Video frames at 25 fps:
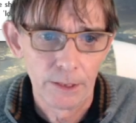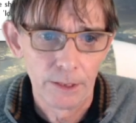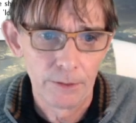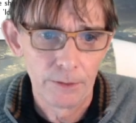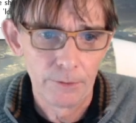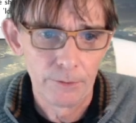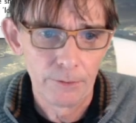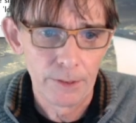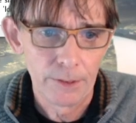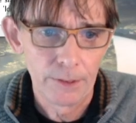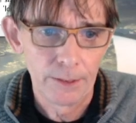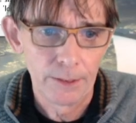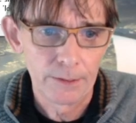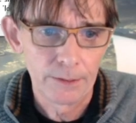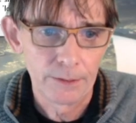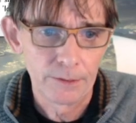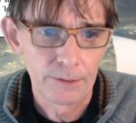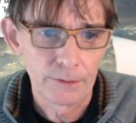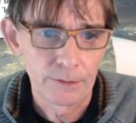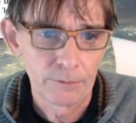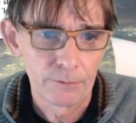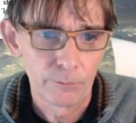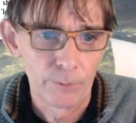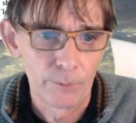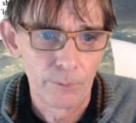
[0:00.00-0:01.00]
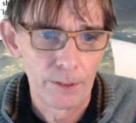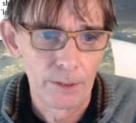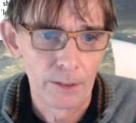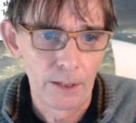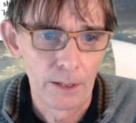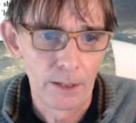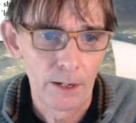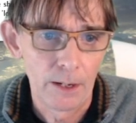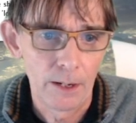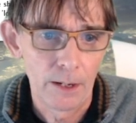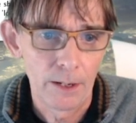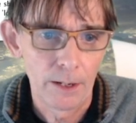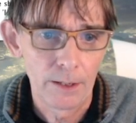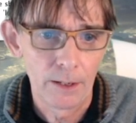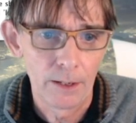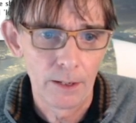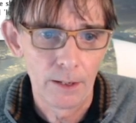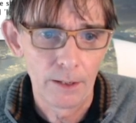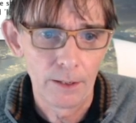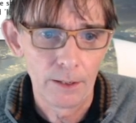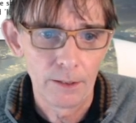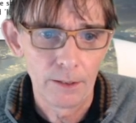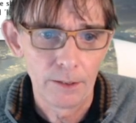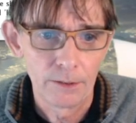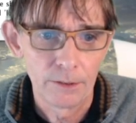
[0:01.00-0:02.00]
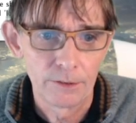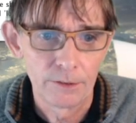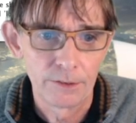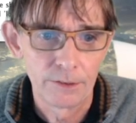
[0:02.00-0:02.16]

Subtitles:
and you get this when high